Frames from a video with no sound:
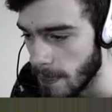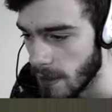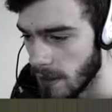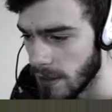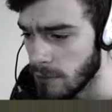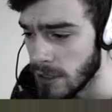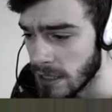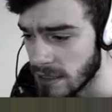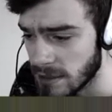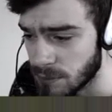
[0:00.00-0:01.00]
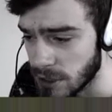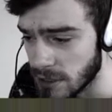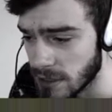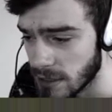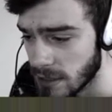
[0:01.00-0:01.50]
And now he has his
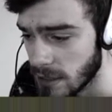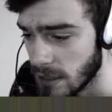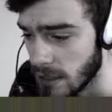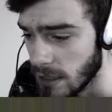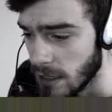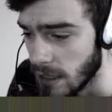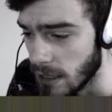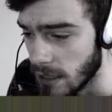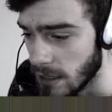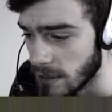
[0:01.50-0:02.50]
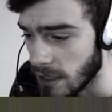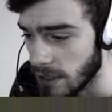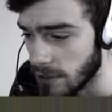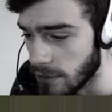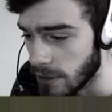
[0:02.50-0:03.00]
prince. That's kind